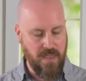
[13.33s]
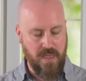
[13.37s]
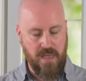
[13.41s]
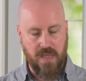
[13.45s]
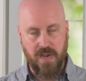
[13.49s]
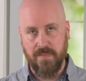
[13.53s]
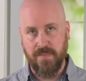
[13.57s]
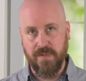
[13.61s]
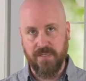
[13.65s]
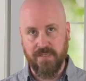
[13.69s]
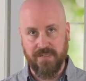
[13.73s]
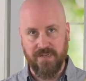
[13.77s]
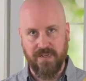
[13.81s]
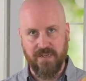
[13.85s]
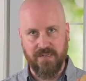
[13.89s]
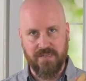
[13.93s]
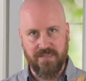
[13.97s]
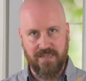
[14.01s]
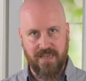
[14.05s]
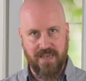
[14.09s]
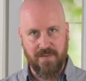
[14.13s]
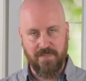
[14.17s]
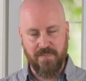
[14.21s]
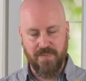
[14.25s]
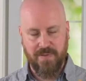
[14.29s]
and I'm just gonna
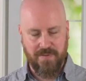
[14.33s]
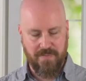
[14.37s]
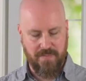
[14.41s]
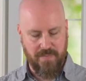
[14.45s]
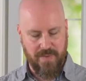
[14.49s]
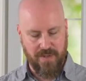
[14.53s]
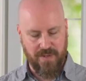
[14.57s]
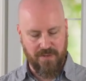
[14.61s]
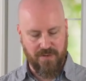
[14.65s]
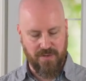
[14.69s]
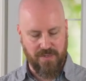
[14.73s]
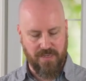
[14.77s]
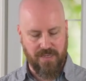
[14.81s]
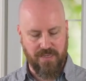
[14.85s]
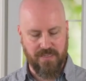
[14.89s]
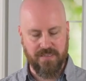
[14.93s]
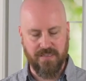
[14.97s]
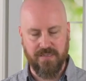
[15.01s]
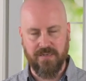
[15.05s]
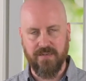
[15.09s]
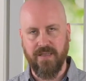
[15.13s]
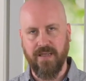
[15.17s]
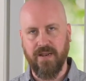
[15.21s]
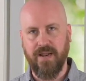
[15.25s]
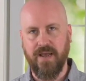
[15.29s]
dip my
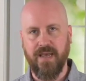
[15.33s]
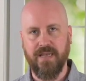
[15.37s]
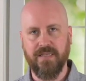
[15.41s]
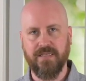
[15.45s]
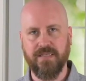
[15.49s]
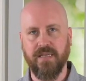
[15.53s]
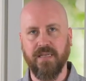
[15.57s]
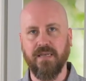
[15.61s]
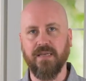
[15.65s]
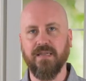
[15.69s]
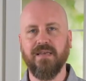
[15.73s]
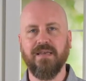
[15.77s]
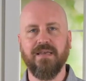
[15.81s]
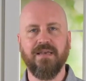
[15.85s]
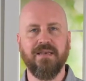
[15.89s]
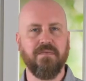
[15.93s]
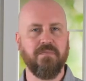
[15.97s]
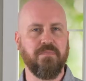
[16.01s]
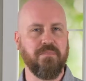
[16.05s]
cookies into that icing.